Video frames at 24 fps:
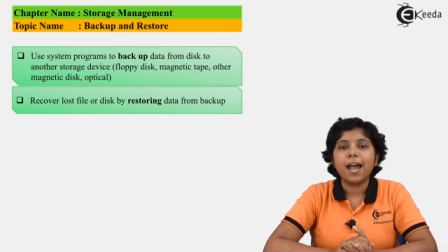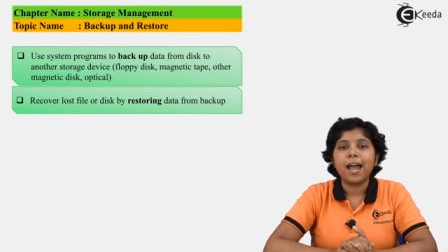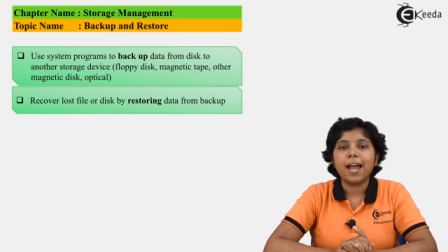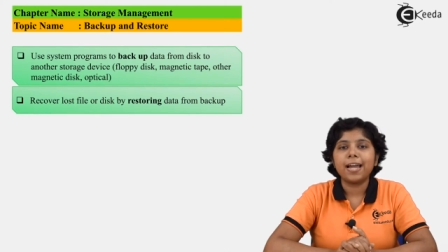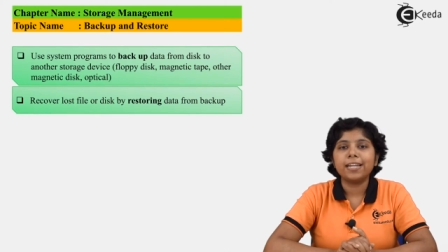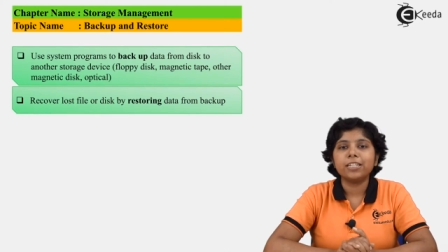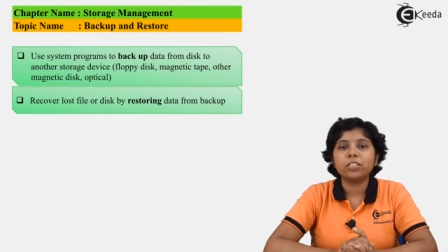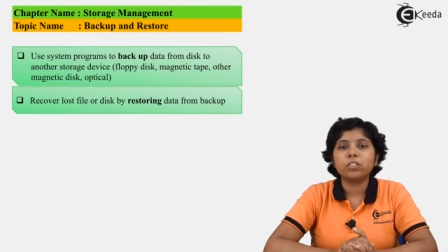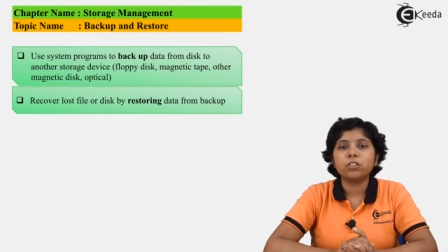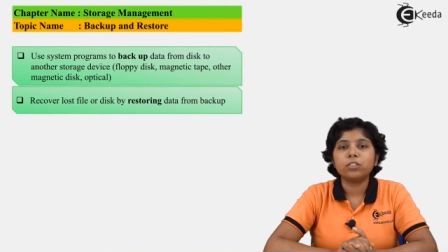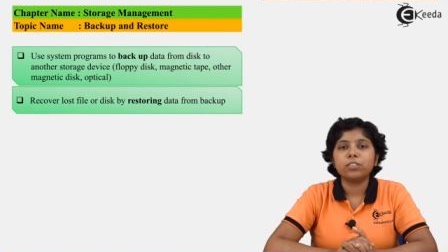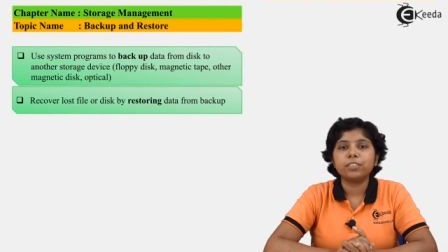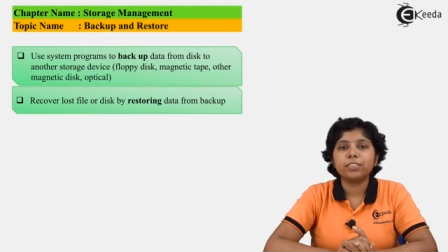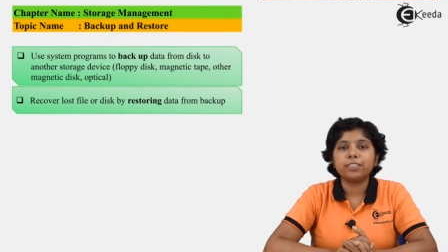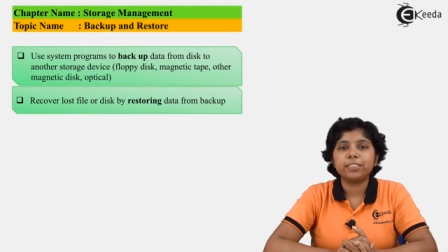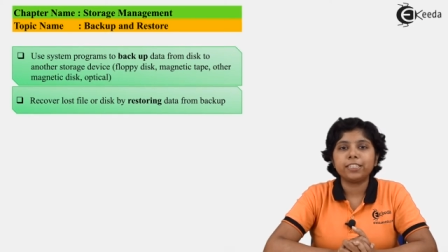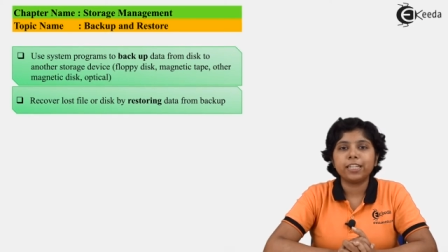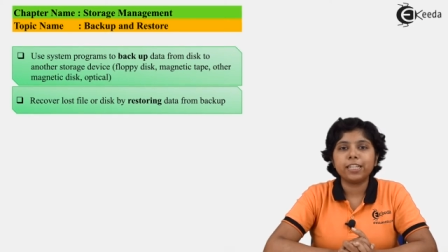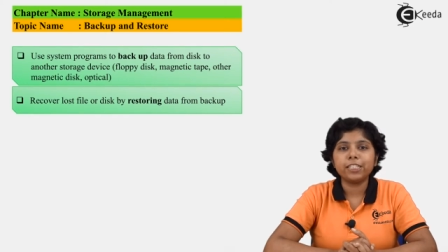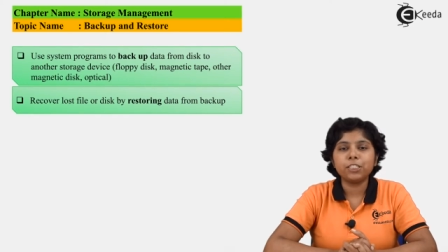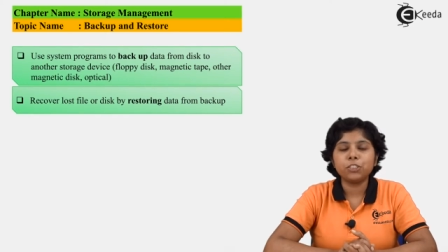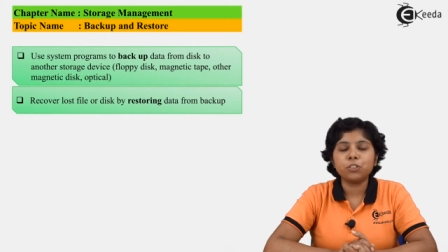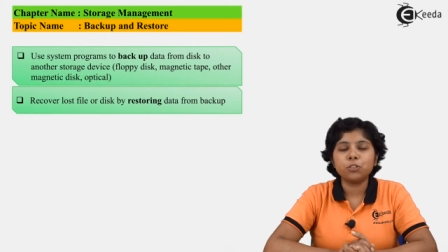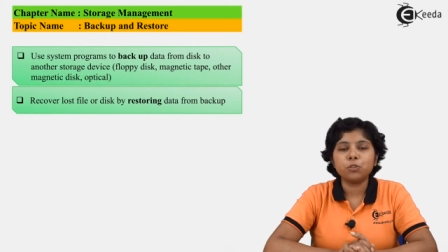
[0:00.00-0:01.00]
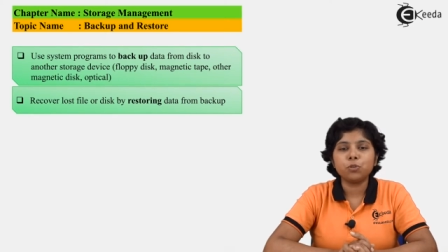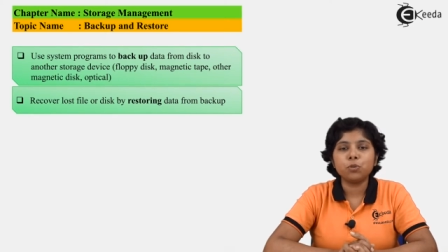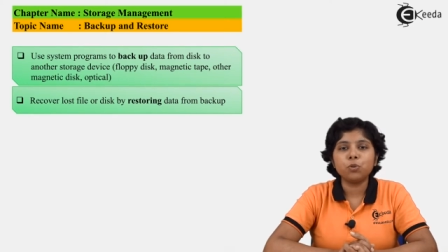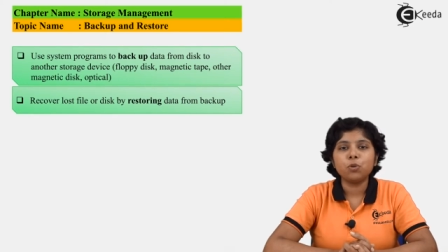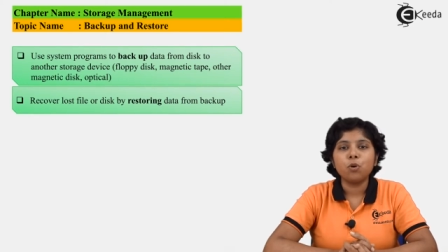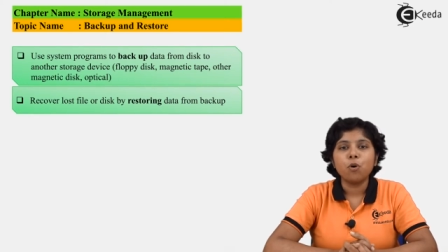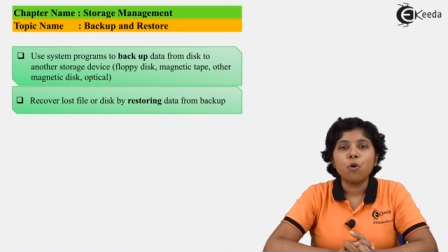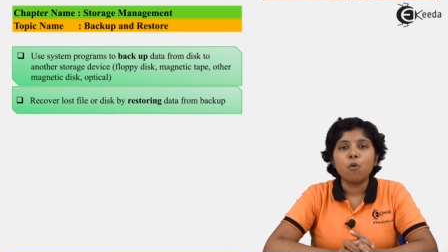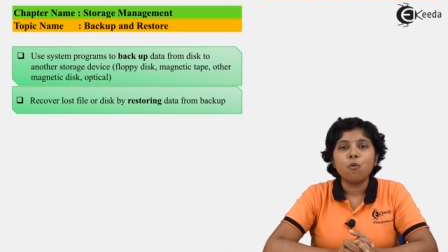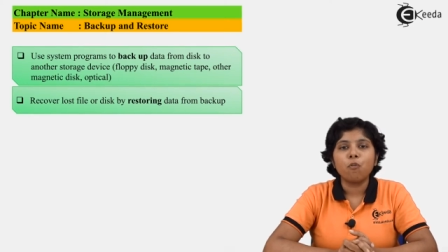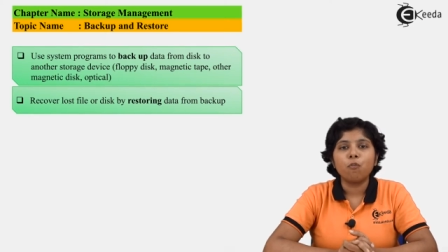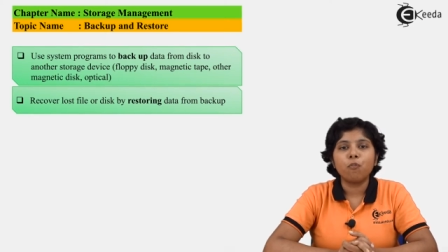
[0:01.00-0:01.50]
And on day
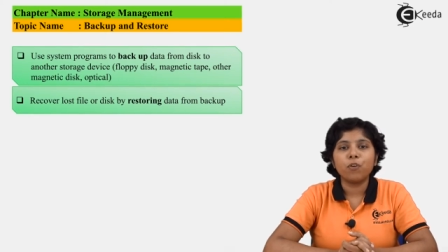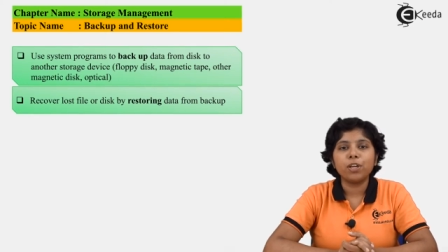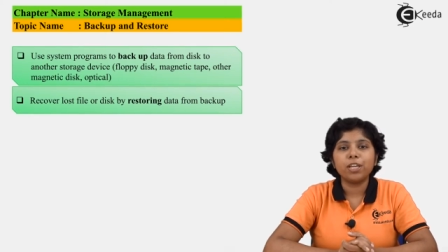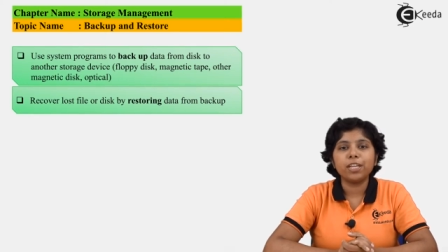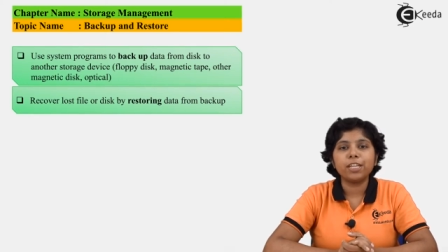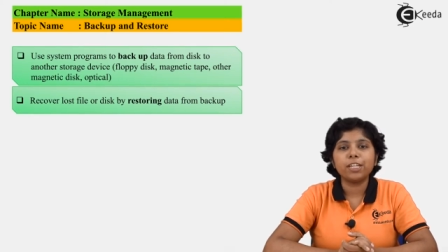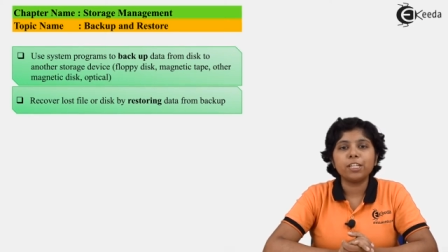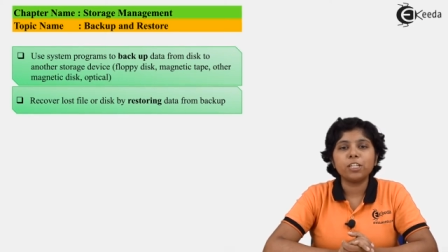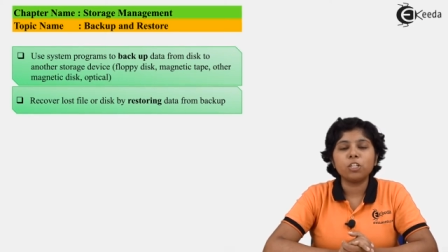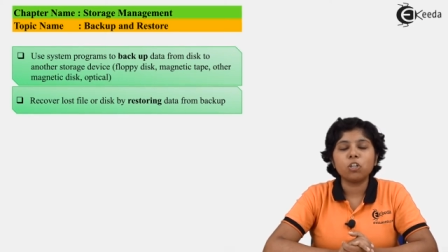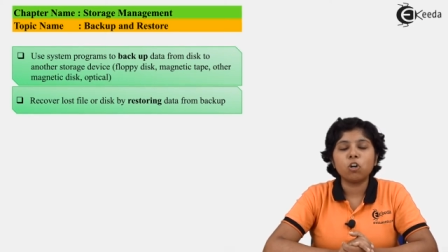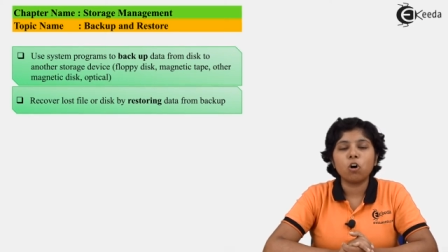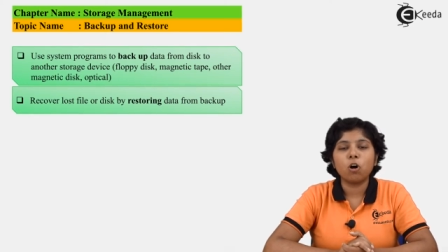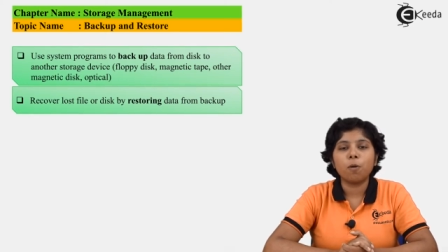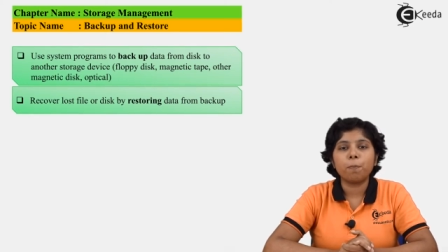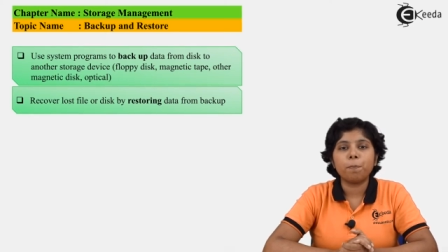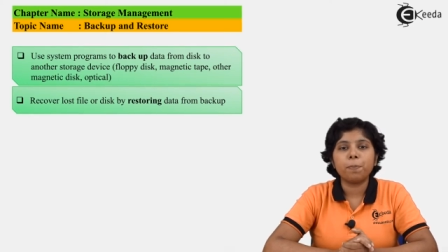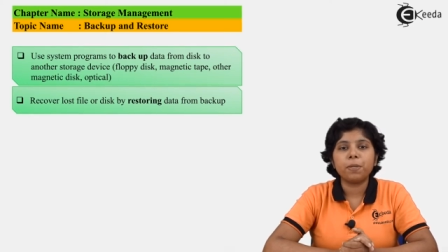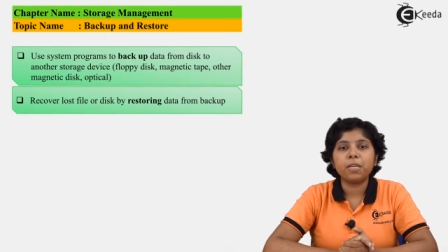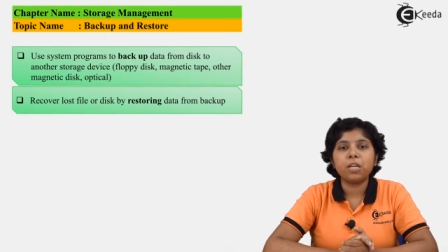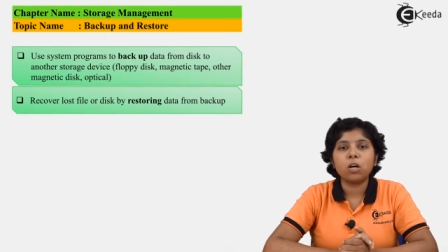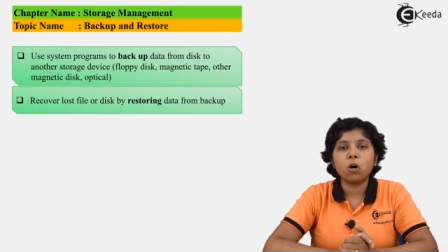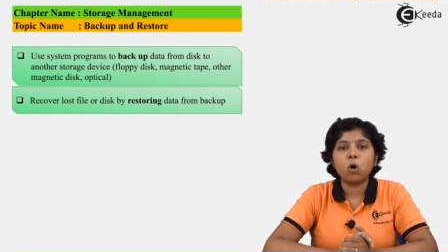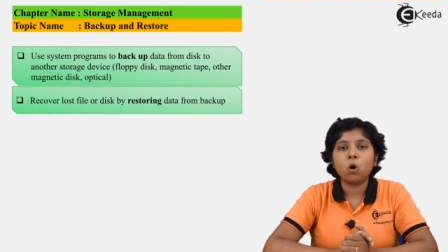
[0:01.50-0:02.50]
2, we can copy